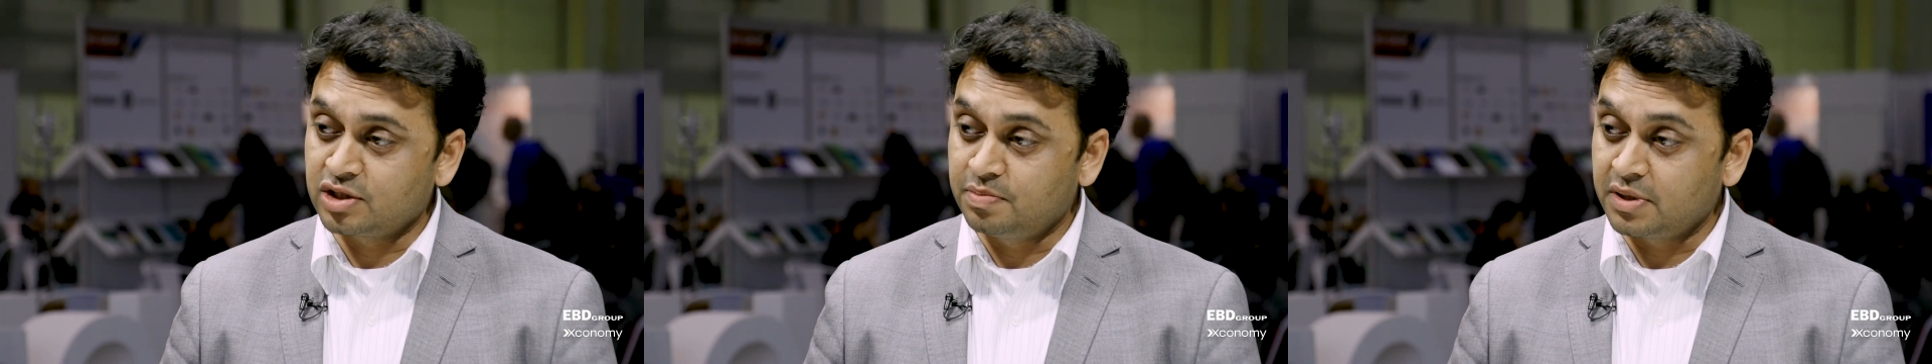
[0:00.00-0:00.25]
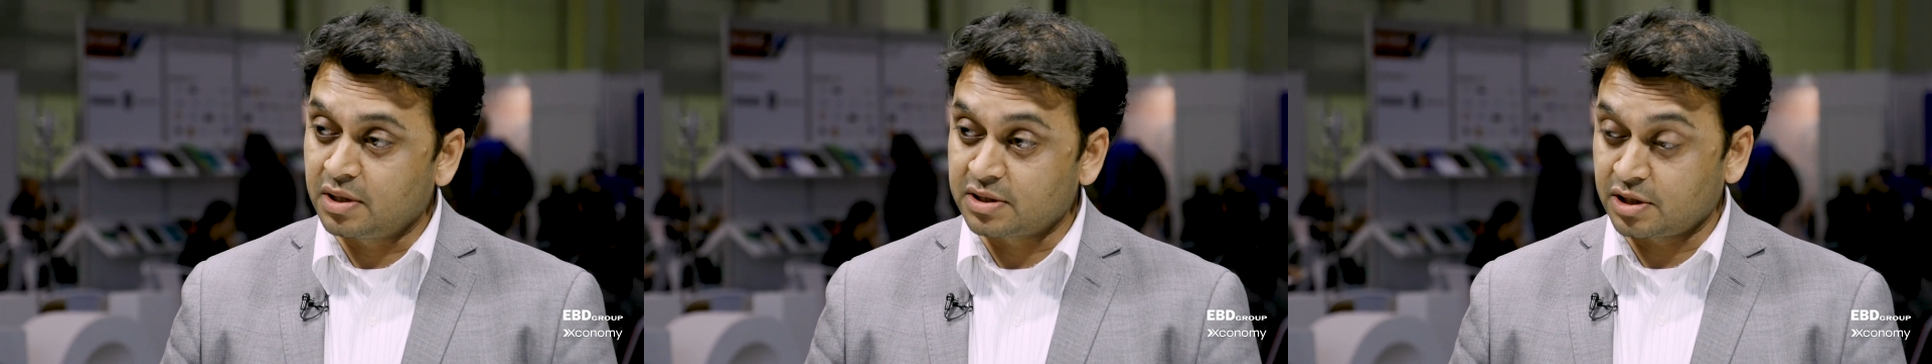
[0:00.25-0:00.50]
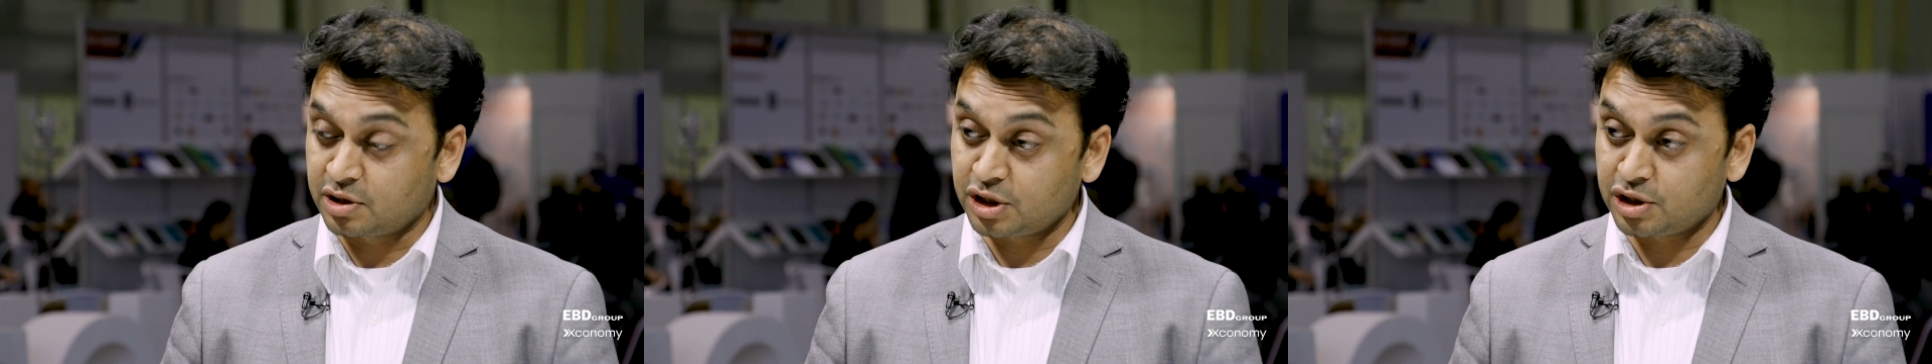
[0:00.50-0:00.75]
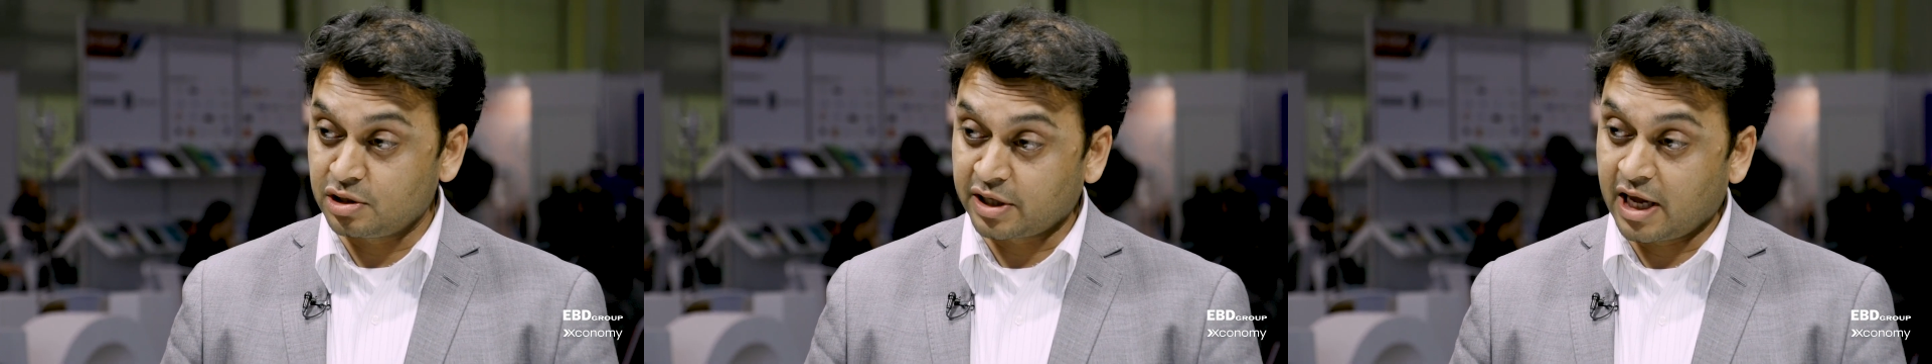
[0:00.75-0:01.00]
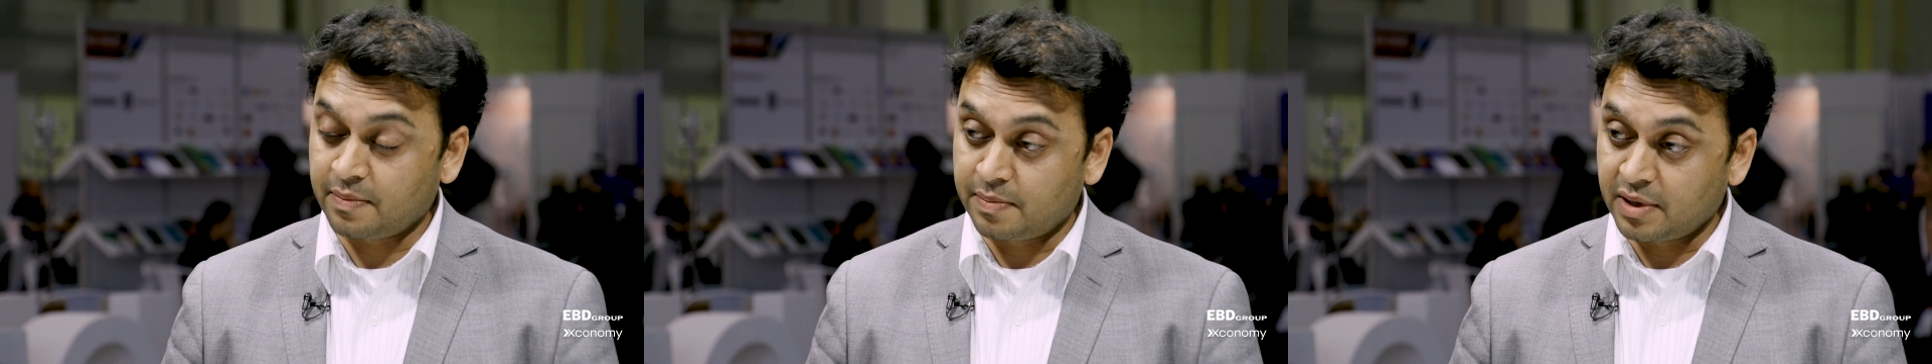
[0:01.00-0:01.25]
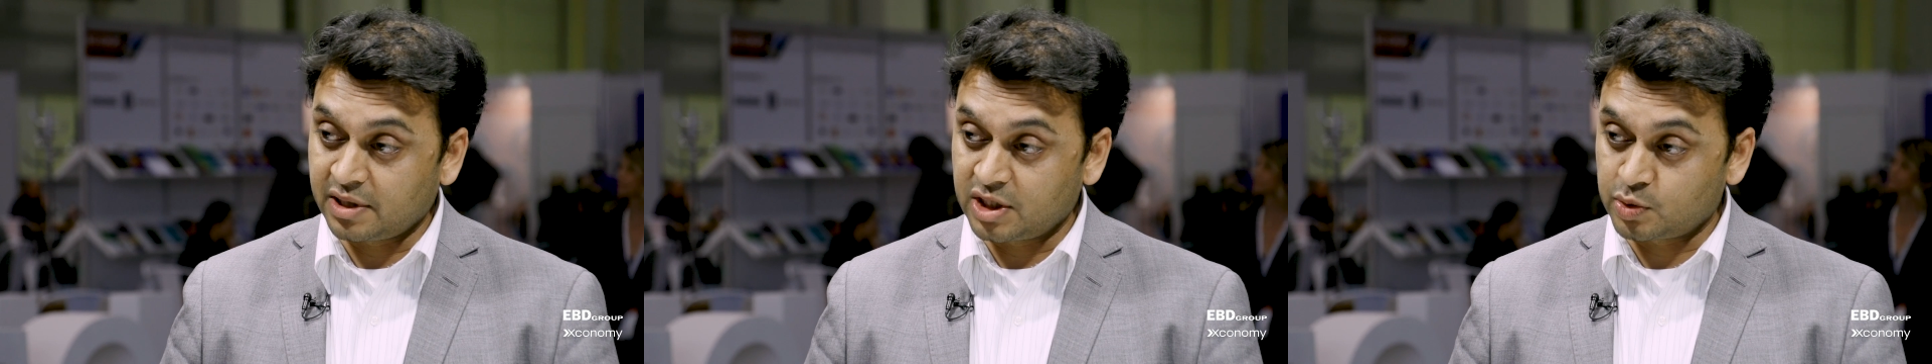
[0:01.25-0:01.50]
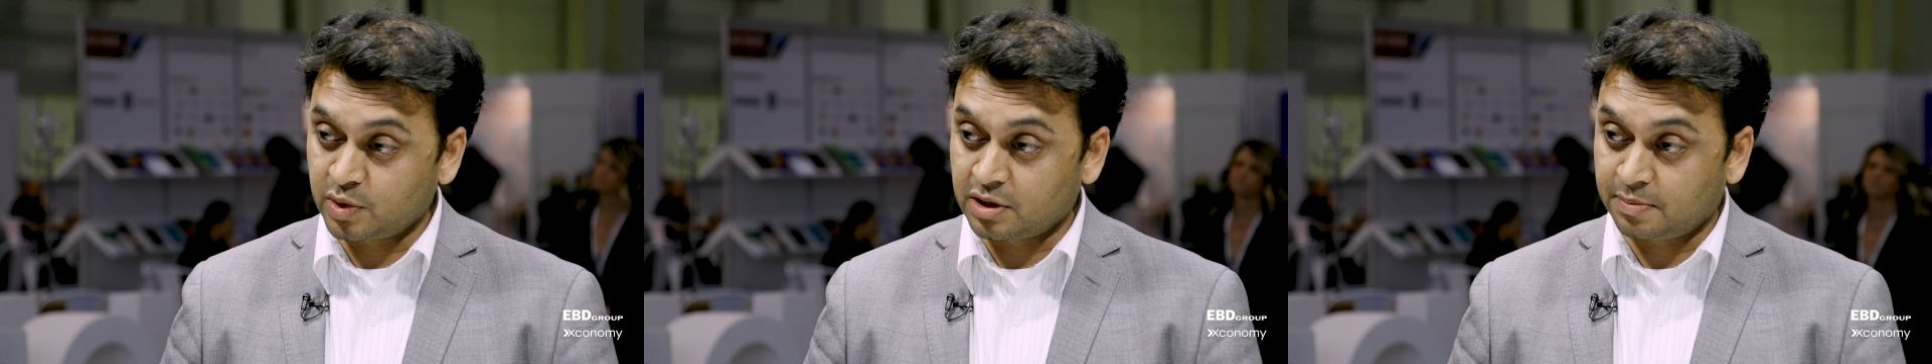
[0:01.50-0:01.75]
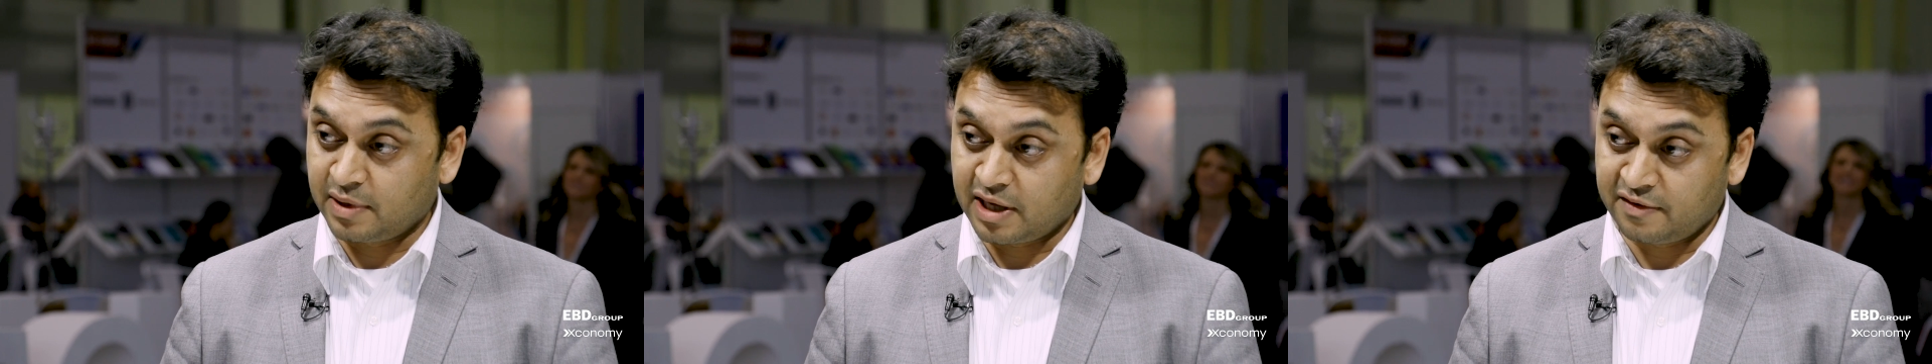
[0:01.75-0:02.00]
to build additional capabilities with
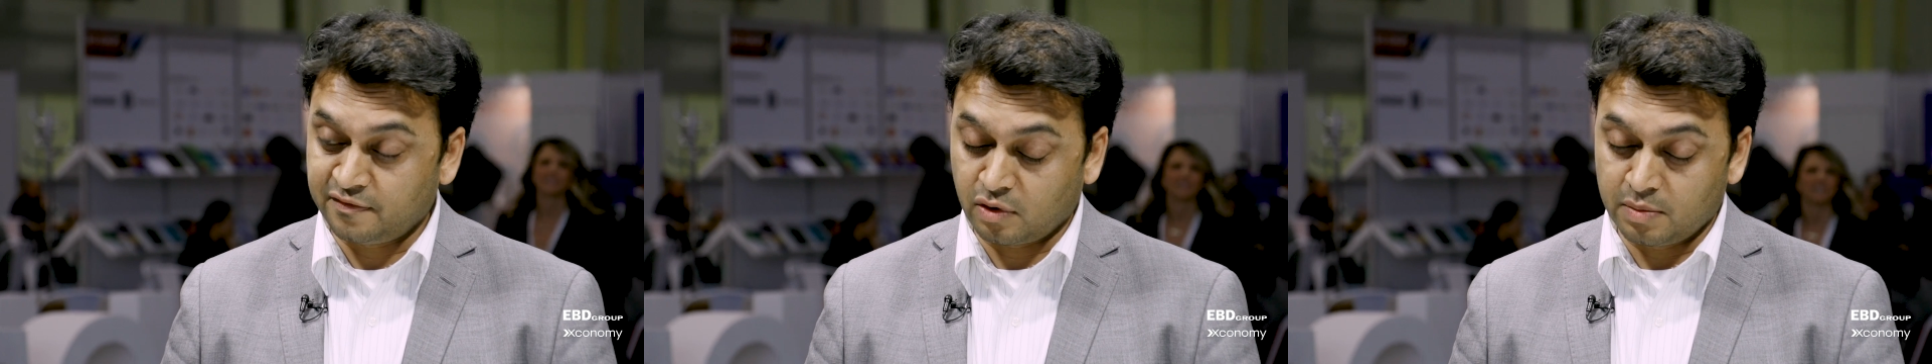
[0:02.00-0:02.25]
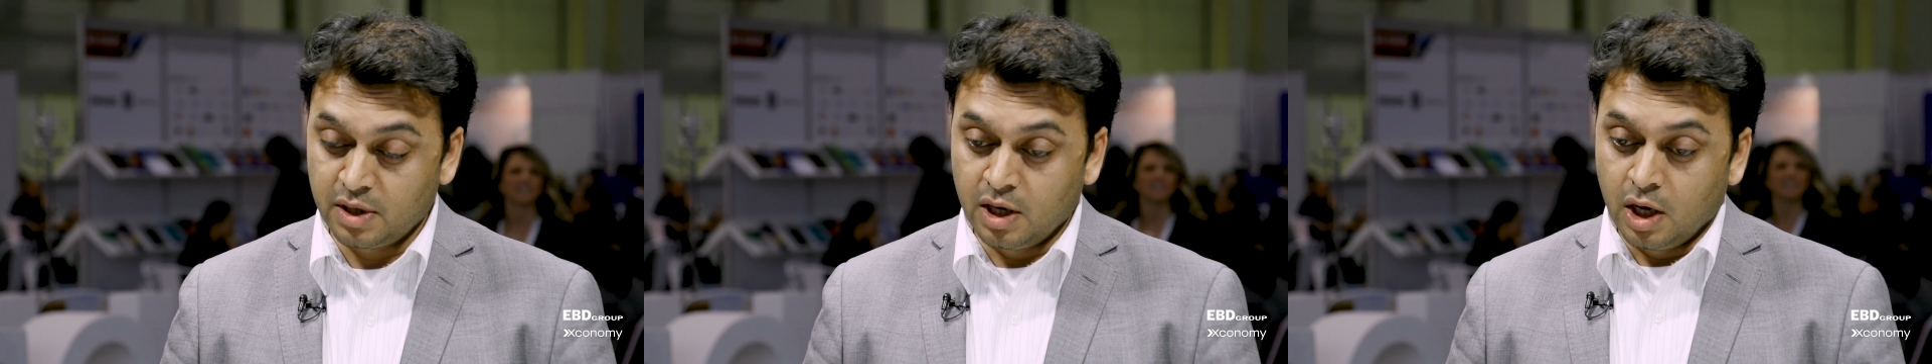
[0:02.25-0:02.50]
the platform.